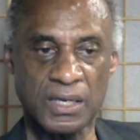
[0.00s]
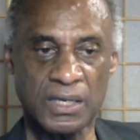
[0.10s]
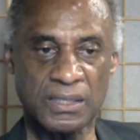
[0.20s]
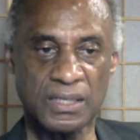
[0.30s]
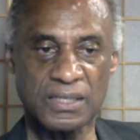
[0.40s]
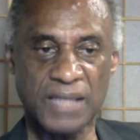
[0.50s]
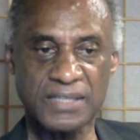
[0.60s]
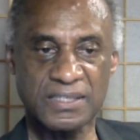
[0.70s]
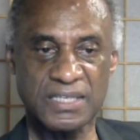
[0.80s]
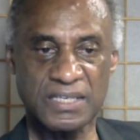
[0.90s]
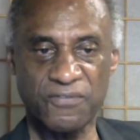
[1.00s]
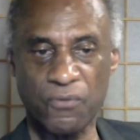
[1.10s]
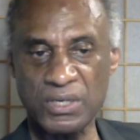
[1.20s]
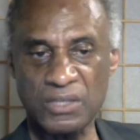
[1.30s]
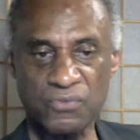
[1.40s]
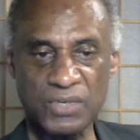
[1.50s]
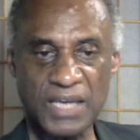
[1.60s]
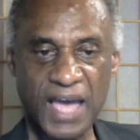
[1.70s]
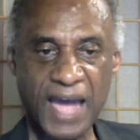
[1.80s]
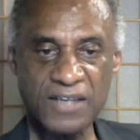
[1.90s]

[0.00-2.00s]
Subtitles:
In 1943,